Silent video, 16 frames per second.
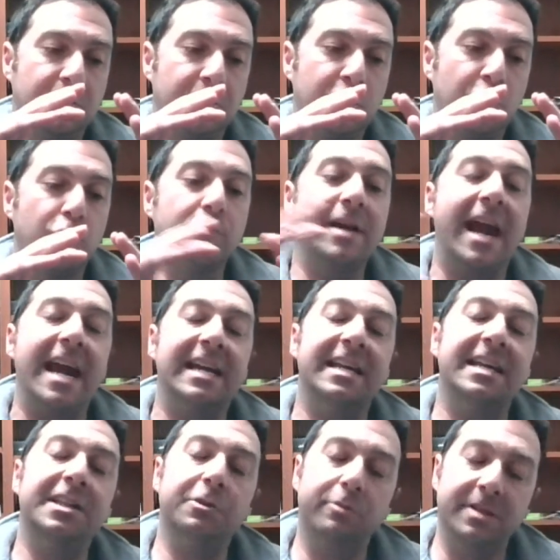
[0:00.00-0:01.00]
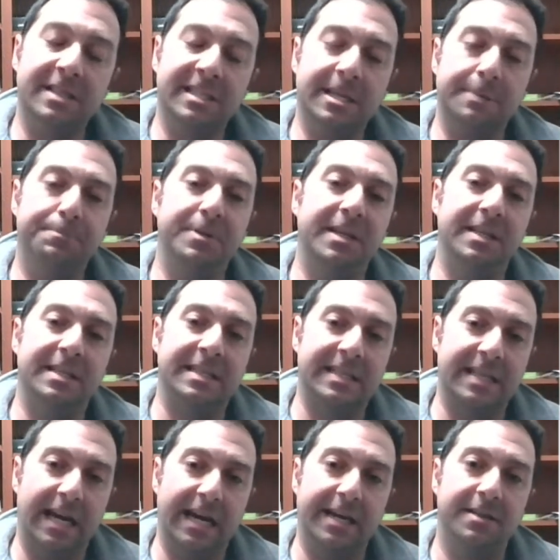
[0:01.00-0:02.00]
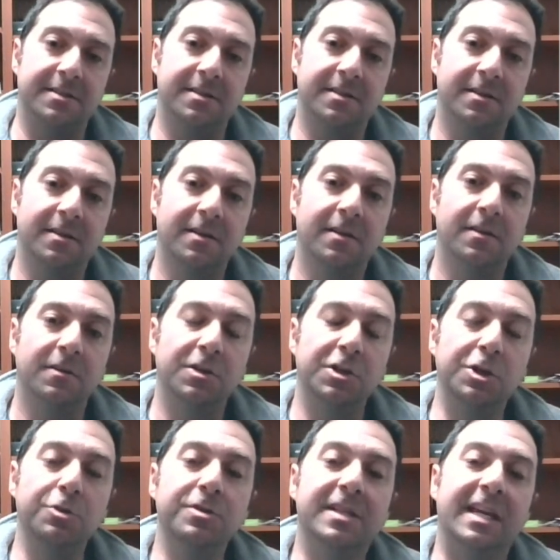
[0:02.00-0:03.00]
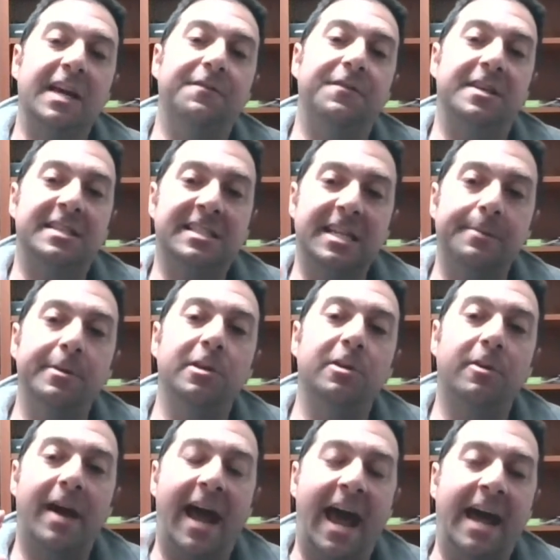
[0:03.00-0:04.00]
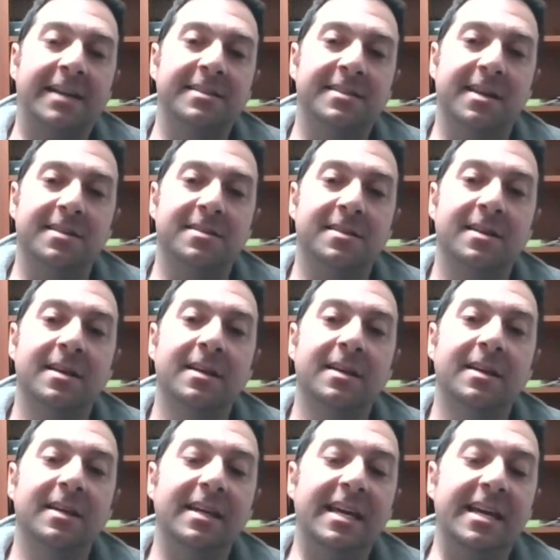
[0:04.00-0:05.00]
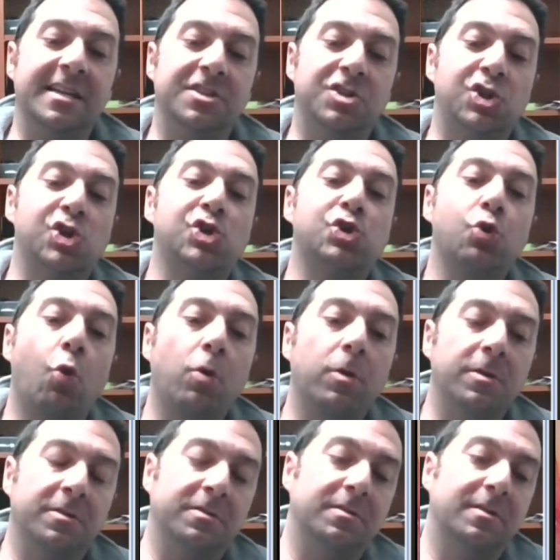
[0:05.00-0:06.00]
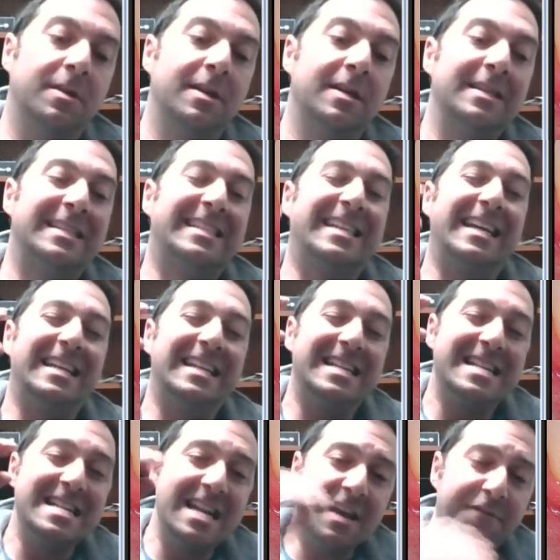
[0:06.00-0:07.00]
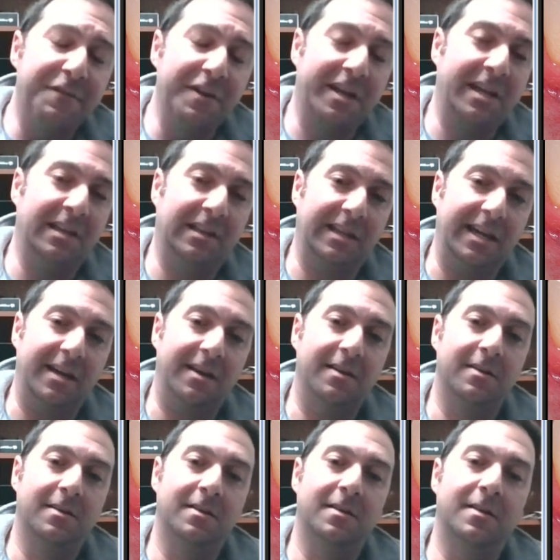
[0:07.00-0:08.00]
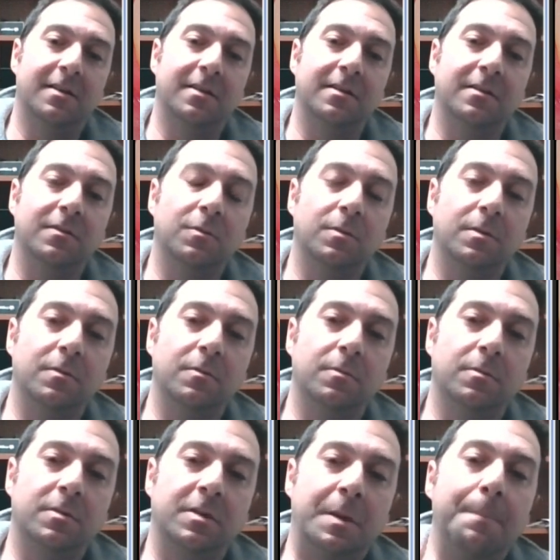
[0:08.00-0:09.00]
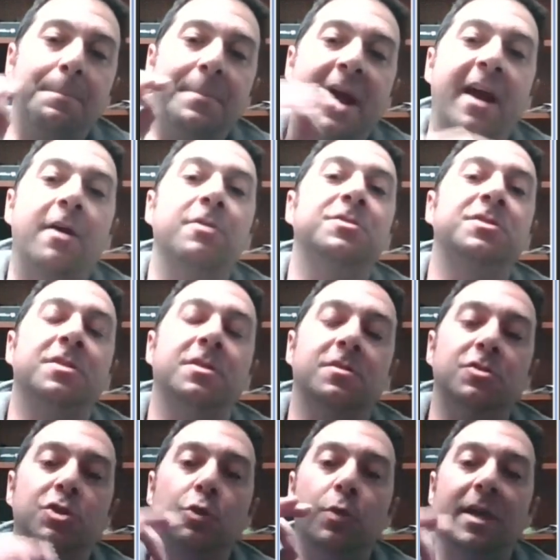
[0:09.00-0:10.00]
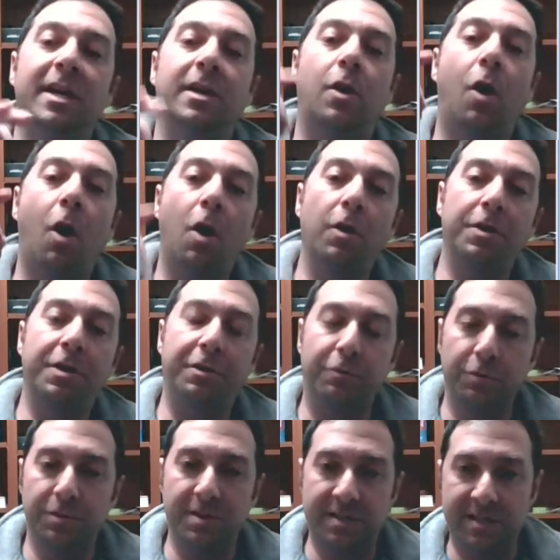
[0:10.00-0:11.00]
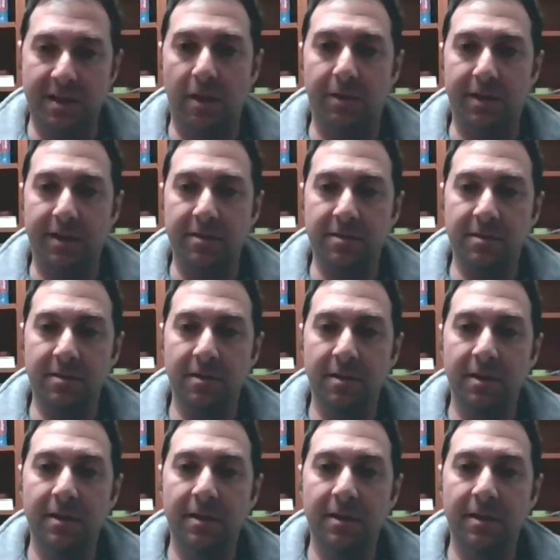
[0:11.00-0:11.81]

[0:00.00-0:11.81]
creating the recipient site using a vestibular access is shortened significantly compared to doing it all through the sulcus.